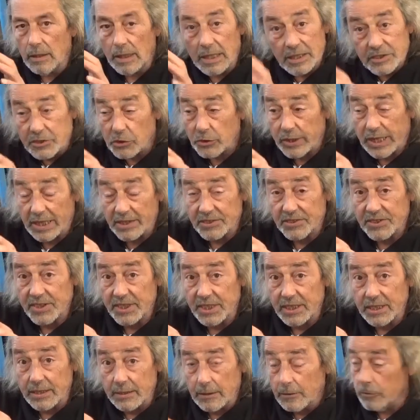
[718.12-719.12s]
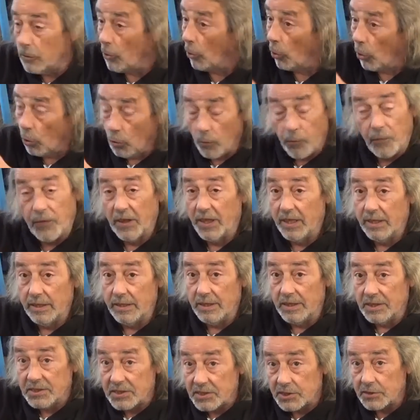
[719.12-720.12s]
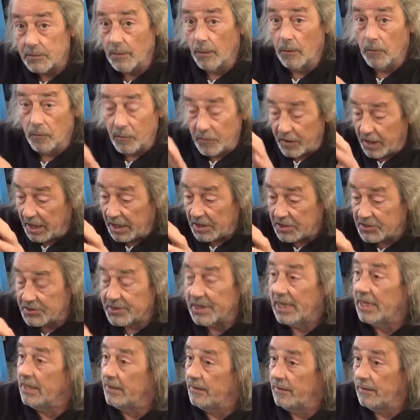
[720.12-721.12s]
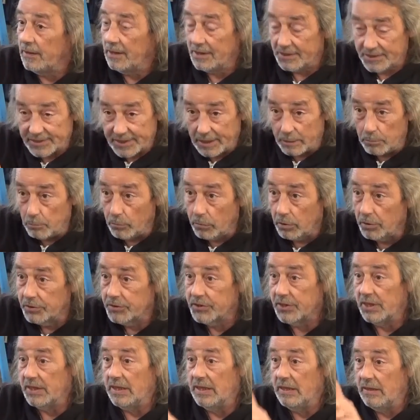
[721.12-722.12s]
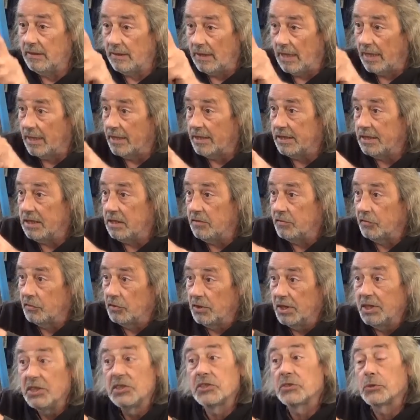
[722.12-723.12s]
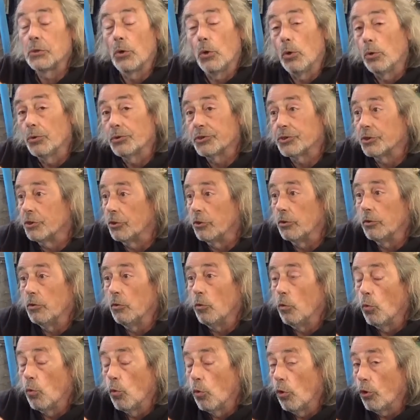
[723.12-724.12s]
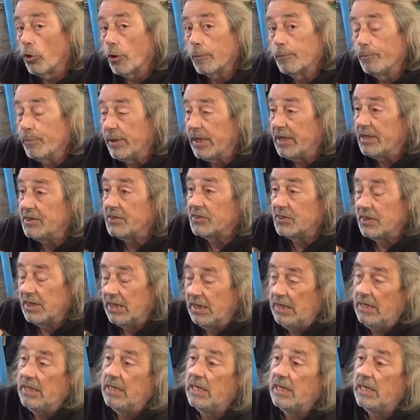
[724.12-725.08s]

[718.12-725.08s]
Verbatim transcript: As you can see, the whole thing is finished and assembled and I even installed a workpiece in